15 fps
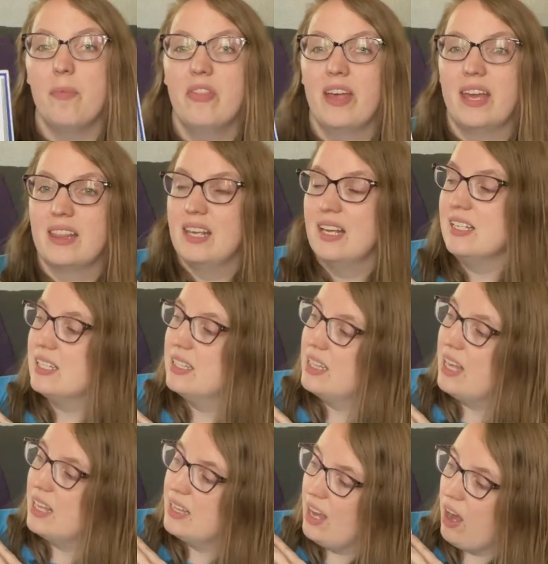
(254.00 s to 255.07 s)
like this,
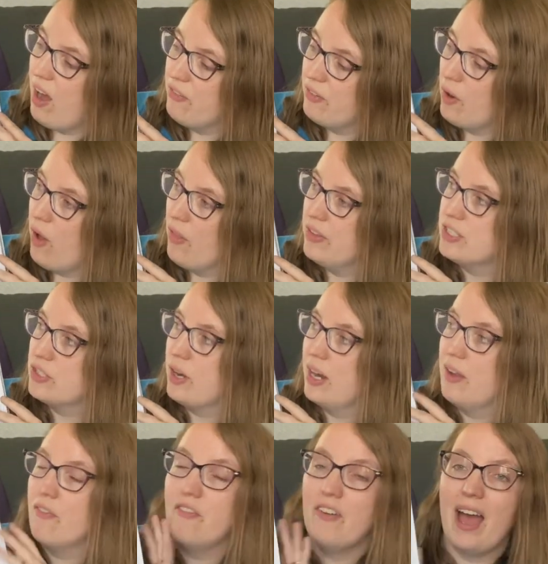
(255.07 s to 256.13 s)
that they offer all these
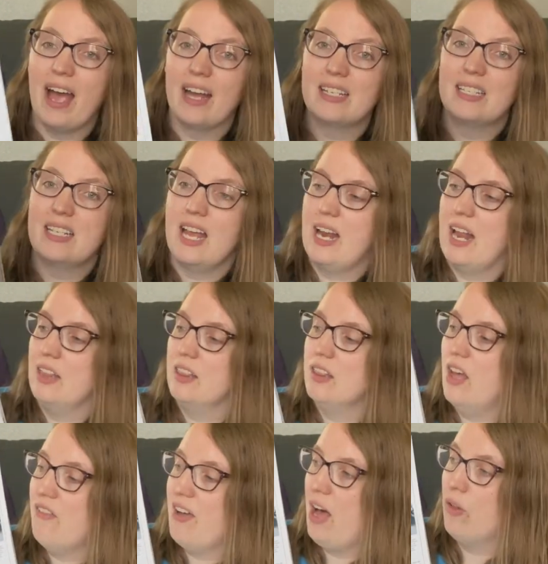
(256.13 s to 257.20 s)
great facts, and I
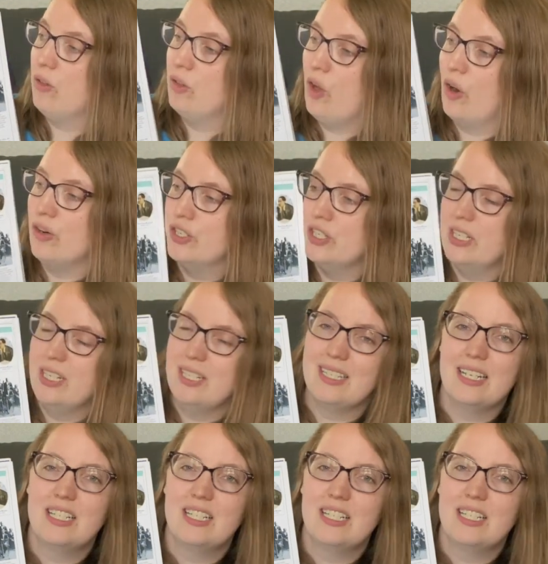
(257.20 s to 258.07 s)
love how large it is.